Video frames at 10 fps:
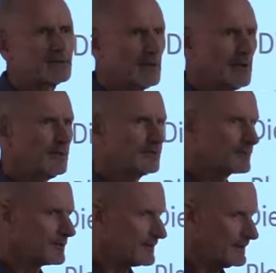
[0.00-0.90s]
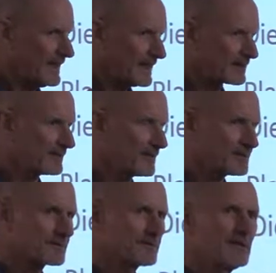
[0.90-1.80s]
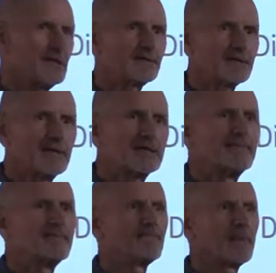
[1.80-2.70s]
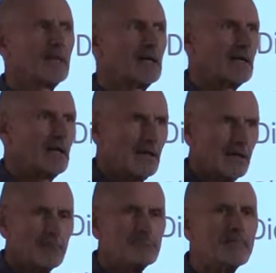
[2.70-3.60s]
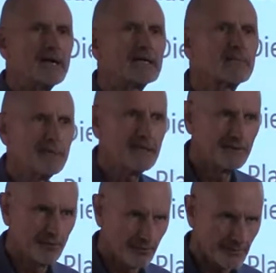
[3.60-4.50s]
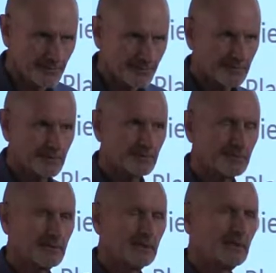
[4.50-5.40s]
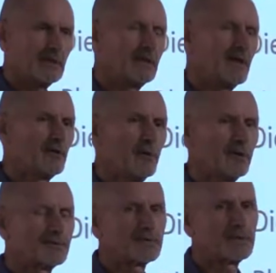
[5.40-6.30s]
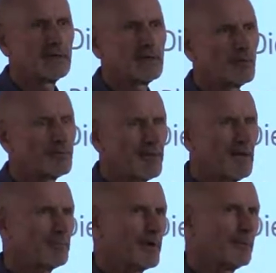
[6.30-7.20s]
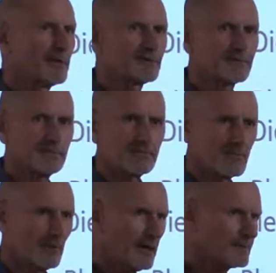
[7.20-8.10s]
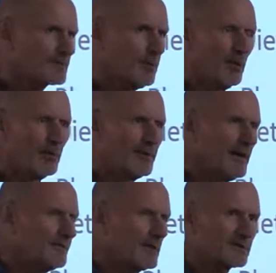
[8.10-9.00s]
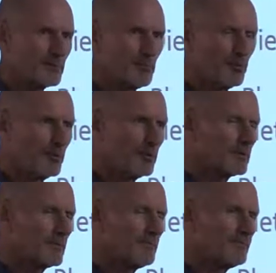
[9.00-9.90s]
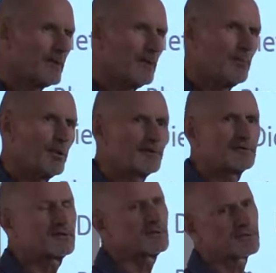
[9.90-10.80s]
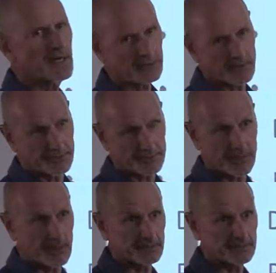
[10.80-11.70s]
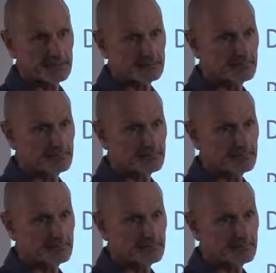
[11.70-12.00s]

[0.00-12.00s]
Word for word: turned to the activists and he said, "Make me do this." In other words, without public groundswell, without that support, politicians aren't going to change.